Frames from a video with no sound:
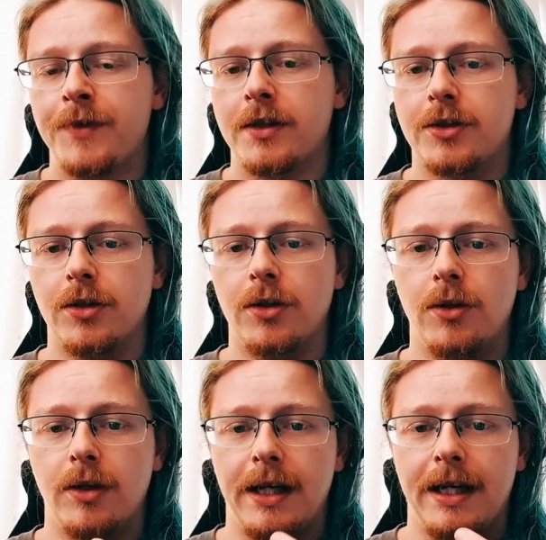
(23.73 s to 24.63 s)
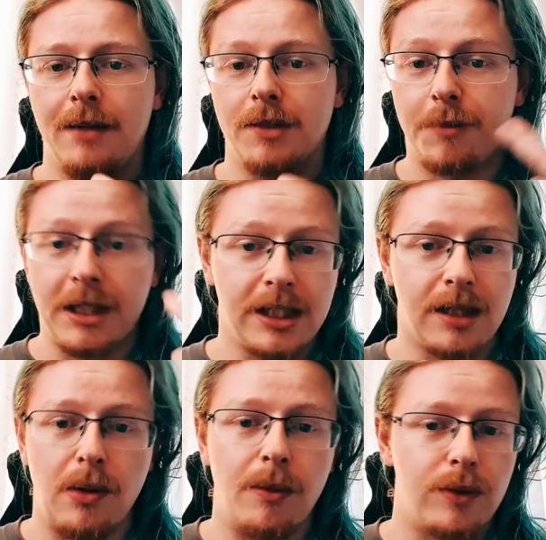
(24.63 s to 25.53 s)
So, especially at
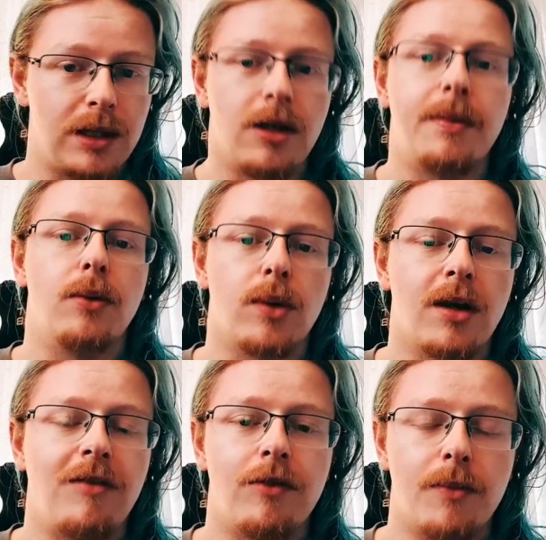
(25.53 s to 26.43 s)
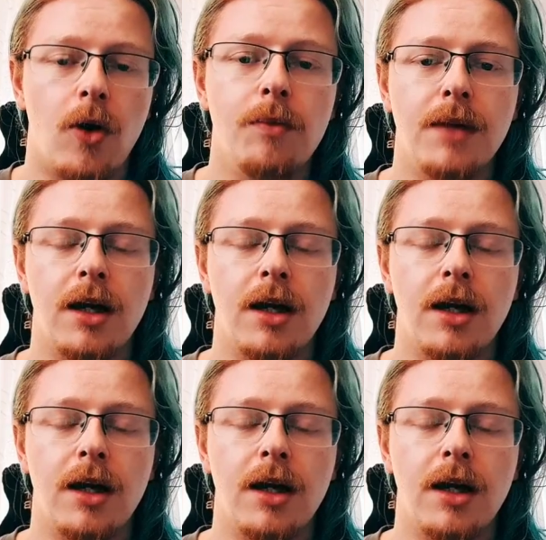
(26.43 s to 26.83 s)
the moment with a lot of people working from home,